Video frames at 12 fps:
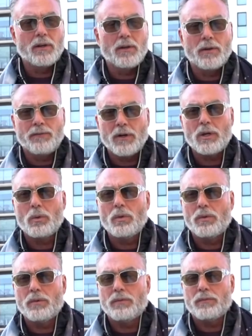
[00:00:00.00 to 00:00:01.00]
A very
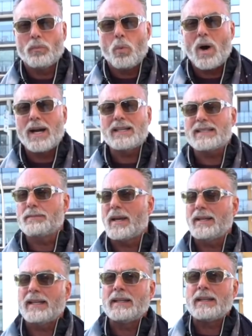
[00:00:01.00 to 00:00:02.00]
wise
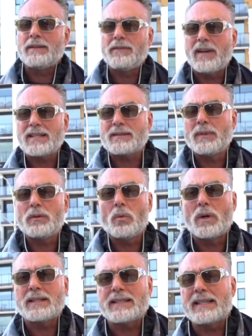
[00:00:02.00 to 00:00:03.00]
man in investment
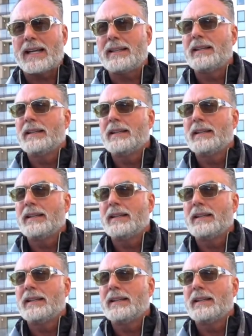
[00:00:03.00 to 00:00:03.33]
once said,